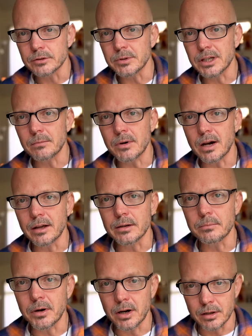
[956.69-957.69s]
to become
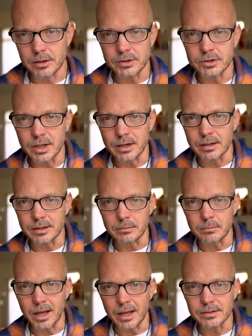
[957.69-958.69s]
unapologetically
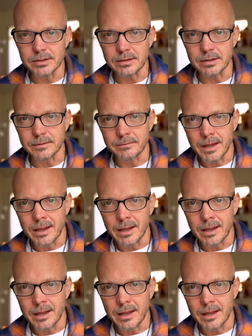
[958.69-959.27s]
masculine?